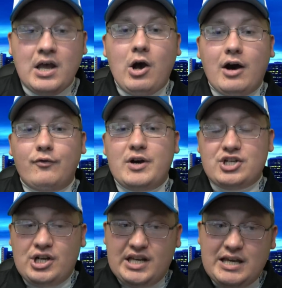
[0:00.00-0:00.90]
of
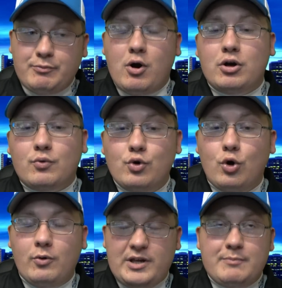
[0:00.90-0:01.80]
which he broke
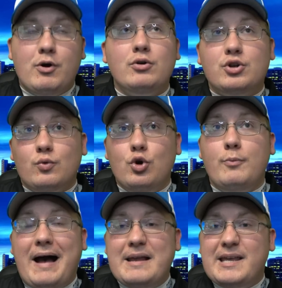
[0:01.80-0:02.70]
the rule
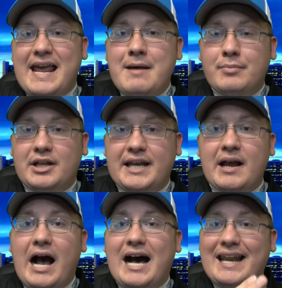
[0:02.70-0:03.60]
by gambling on